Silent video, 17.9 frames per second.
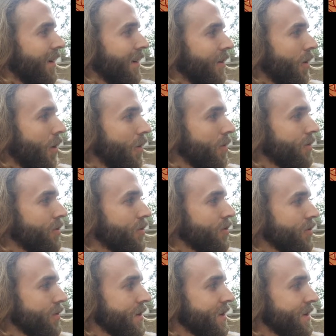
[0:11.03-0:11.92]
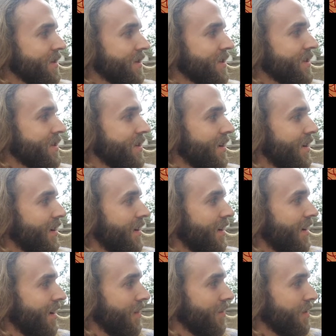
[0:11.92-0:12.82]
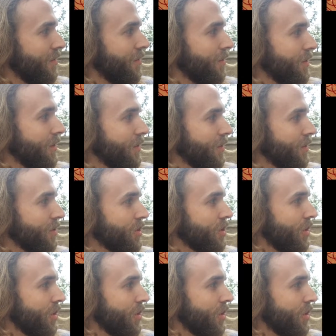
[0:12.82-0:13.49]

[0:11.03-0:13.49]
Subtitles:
and all the trees of the field